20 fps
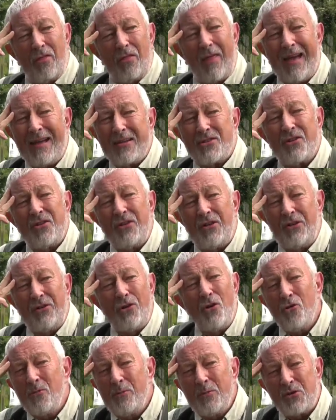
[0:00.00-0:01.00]
That's an
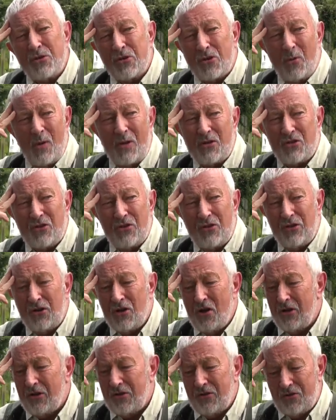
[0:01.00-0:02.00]
enormous question
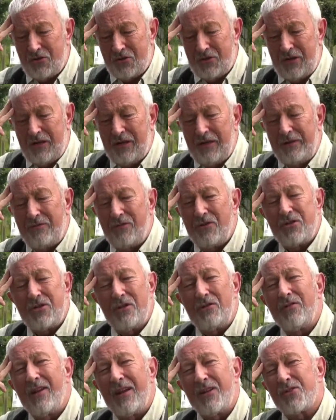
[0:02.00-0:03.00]
and I could sit here
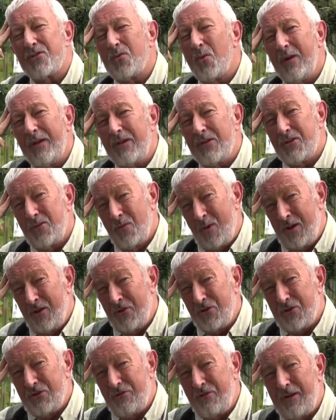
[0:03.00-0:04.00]
until next week to
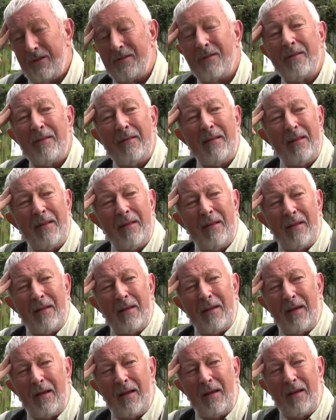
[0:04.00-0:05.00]
answer it
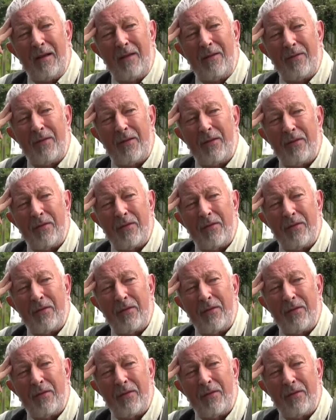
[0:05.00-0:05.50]
uh,